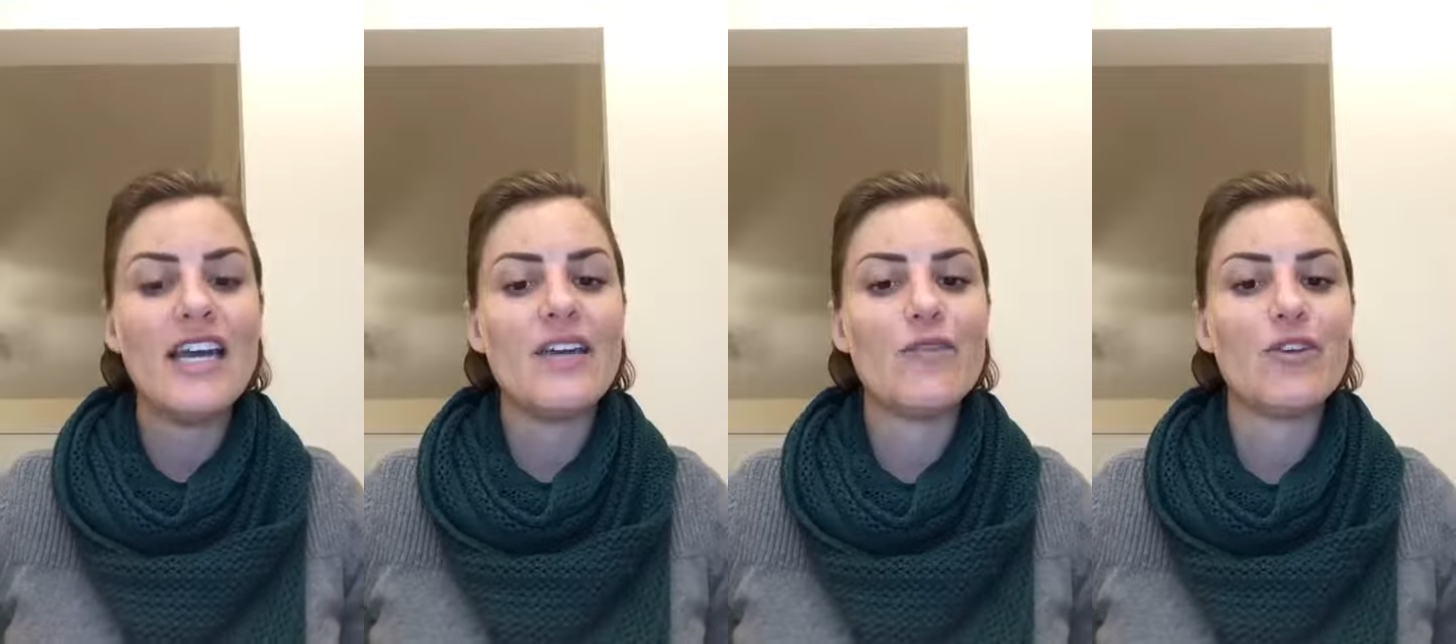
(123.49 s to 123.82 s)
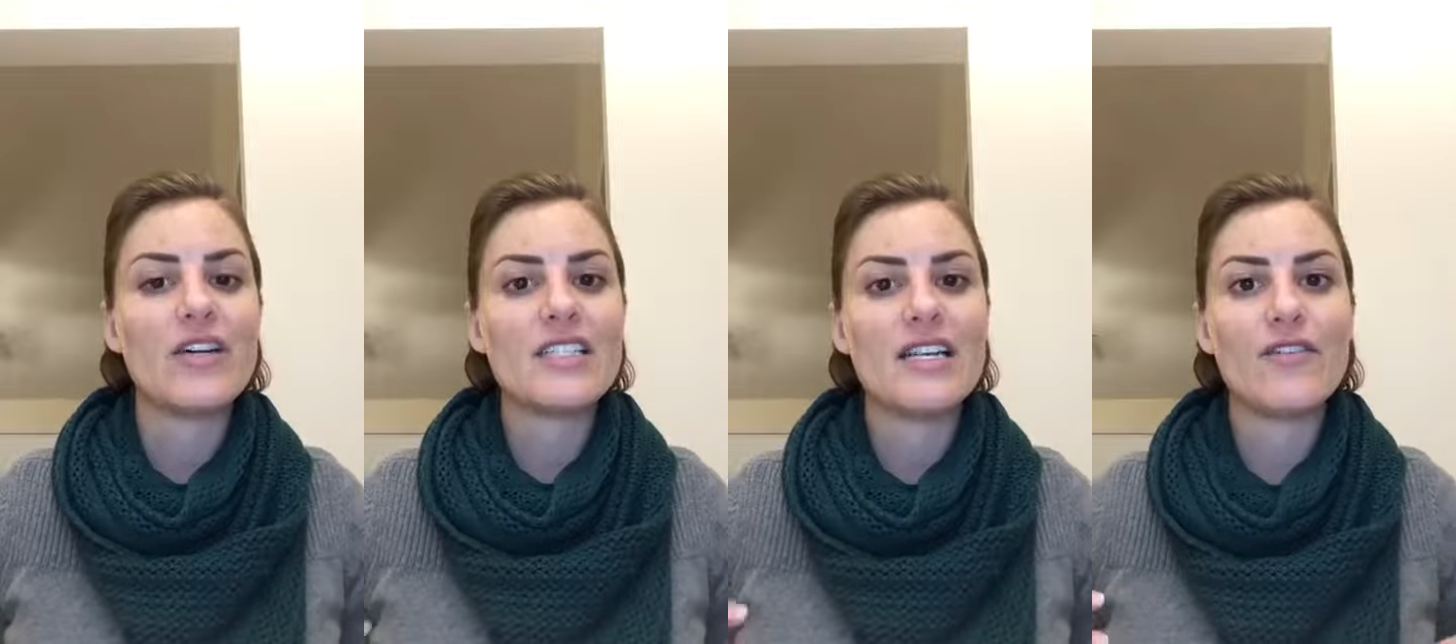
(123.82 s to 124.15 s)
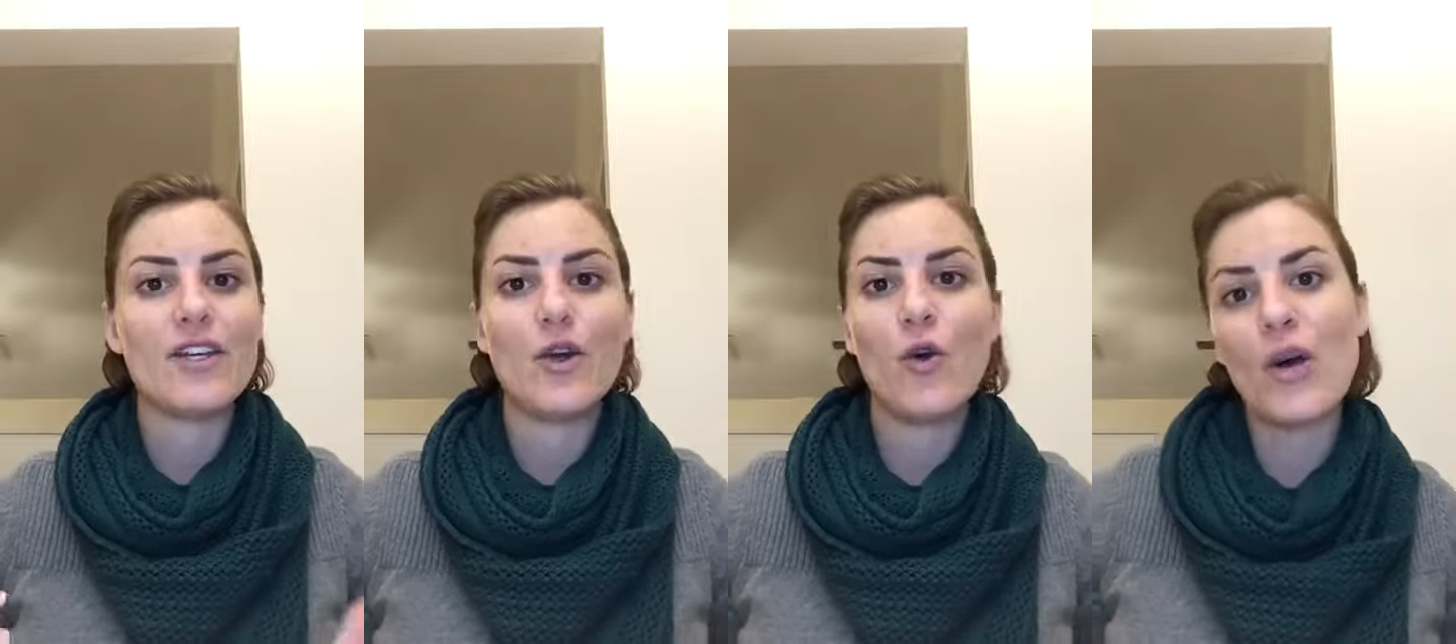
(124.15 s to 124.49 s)
If you guys have
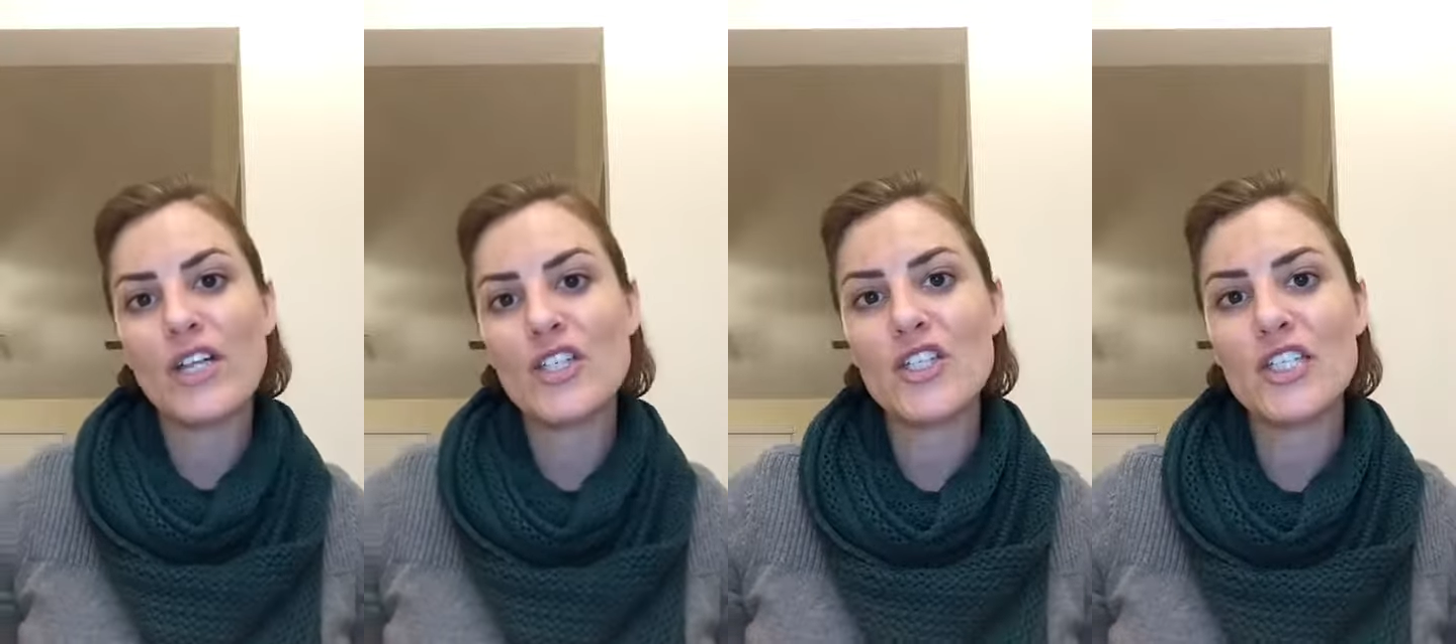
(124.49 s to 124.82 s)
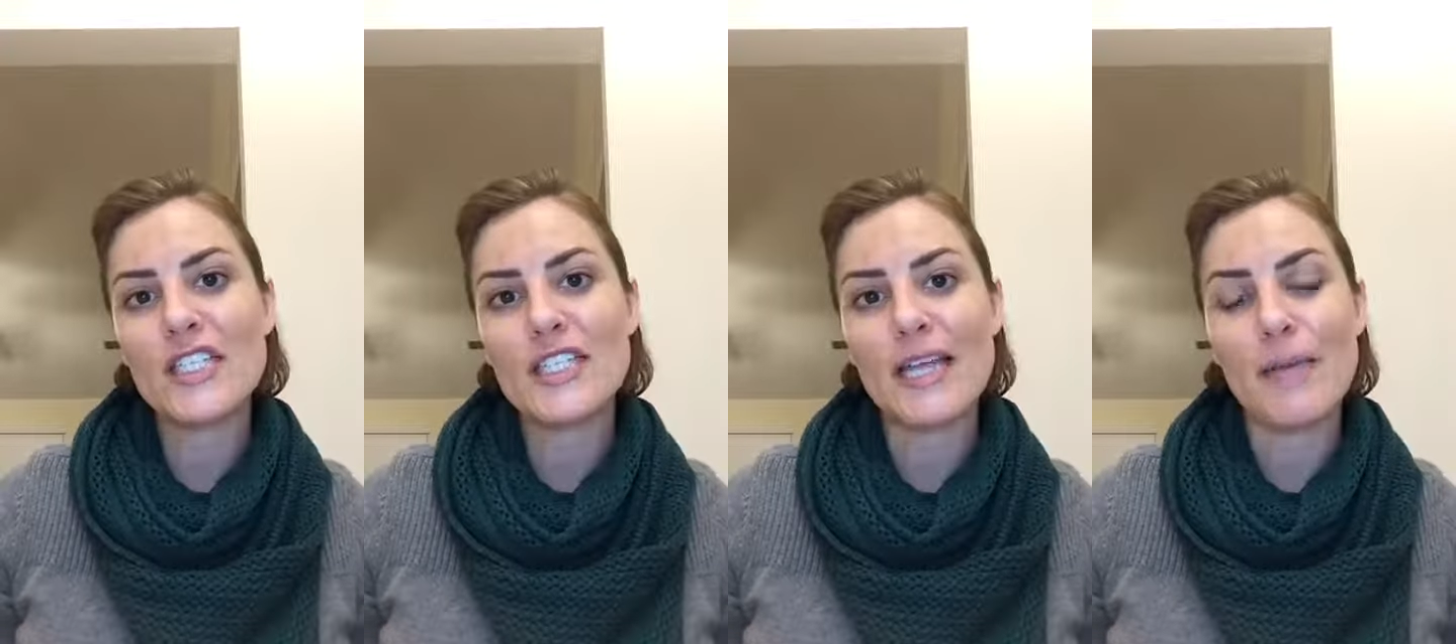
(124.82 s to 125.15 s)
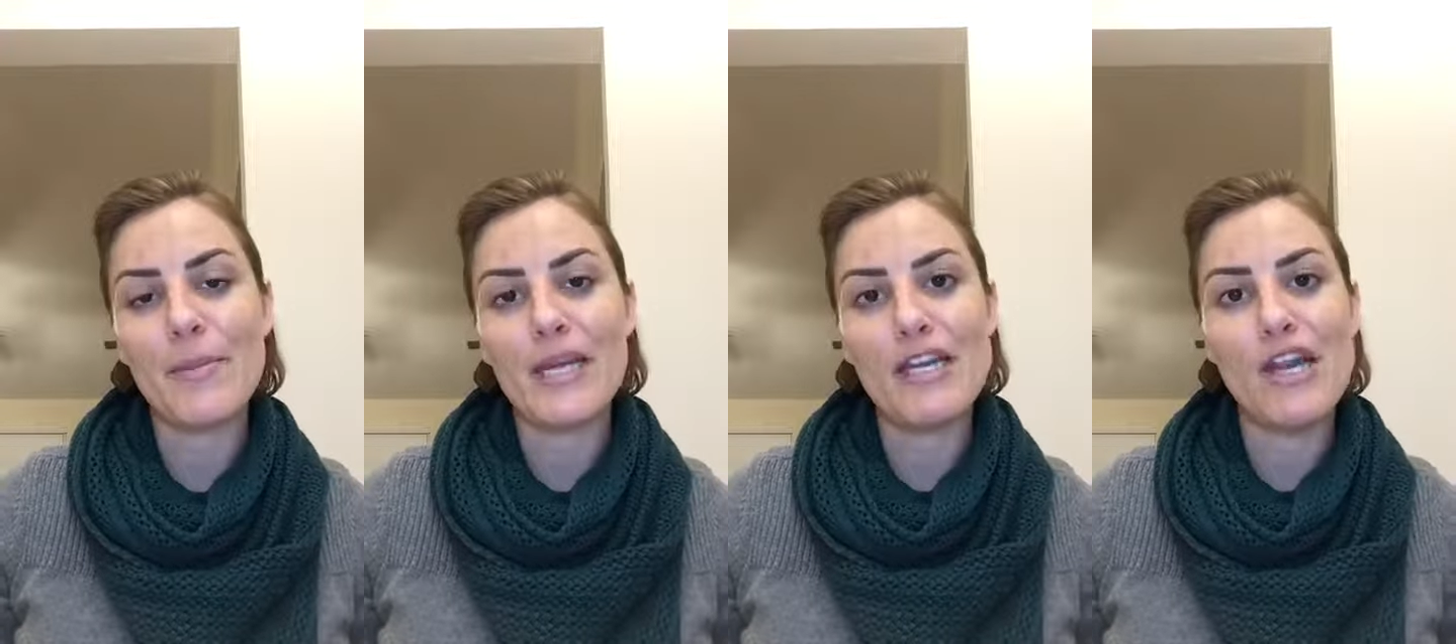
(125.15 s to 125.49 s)
any questions, let
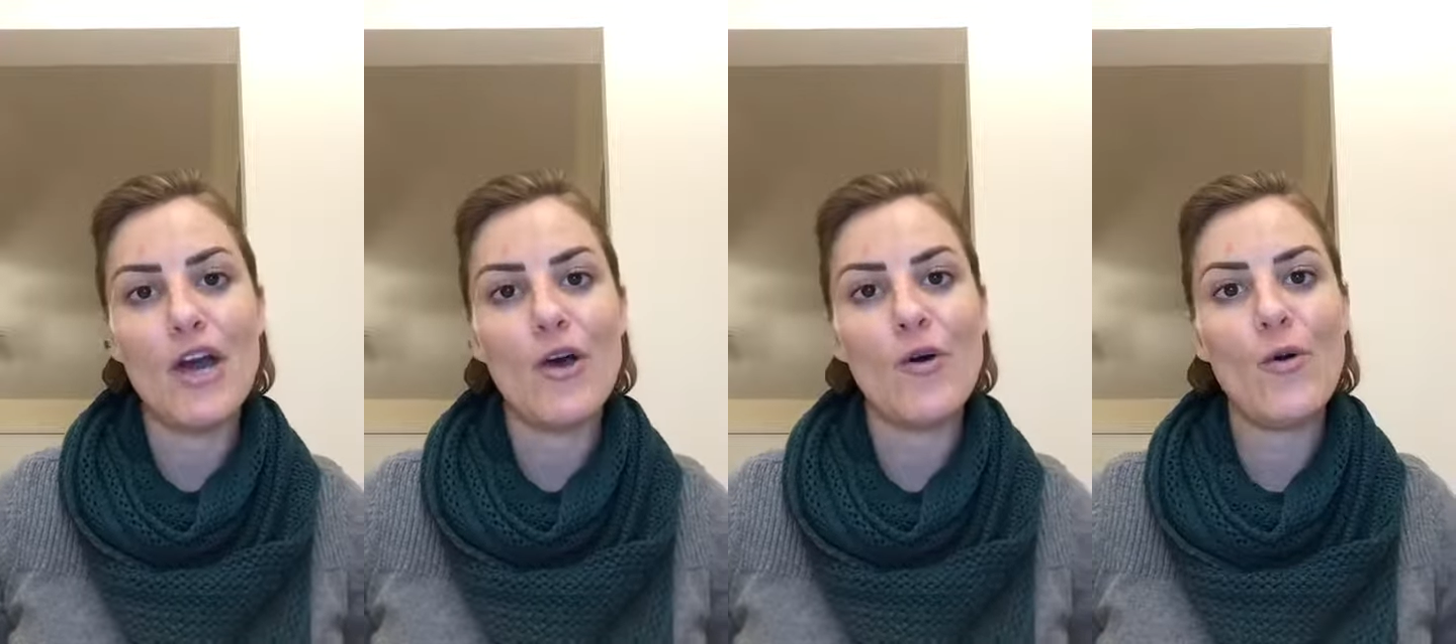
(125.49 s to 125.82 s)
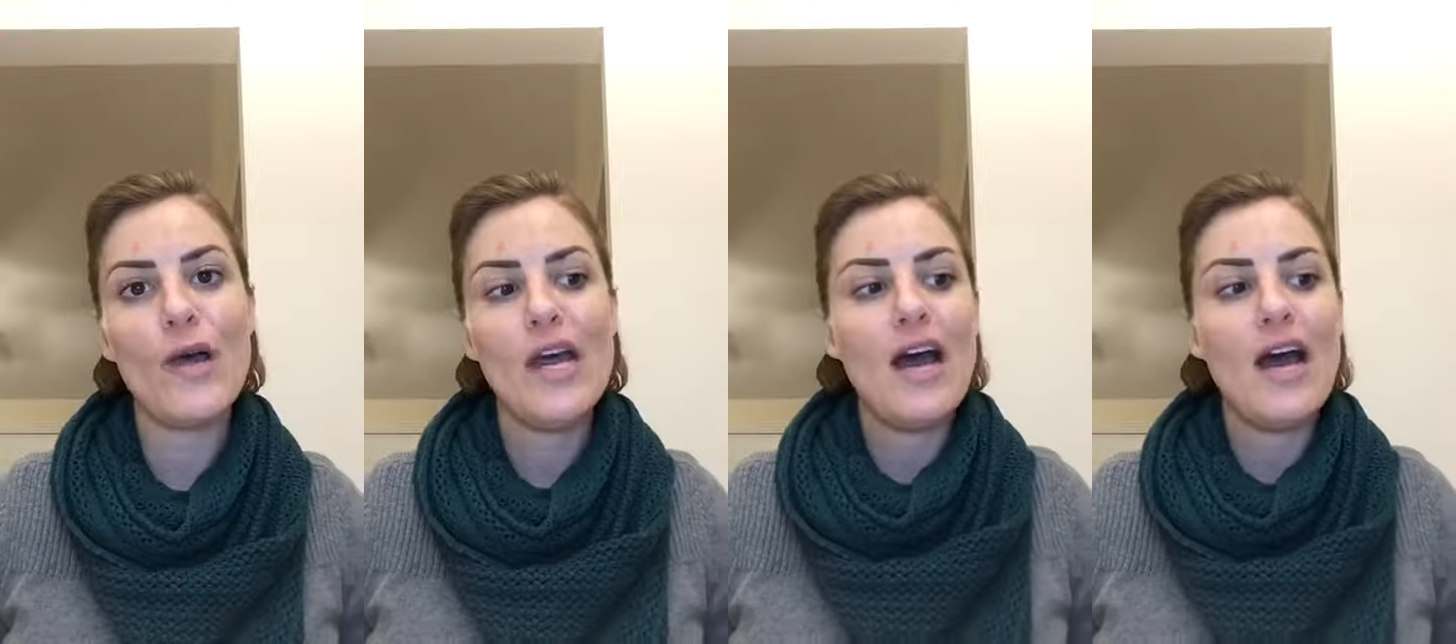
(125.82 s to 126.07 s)
me know.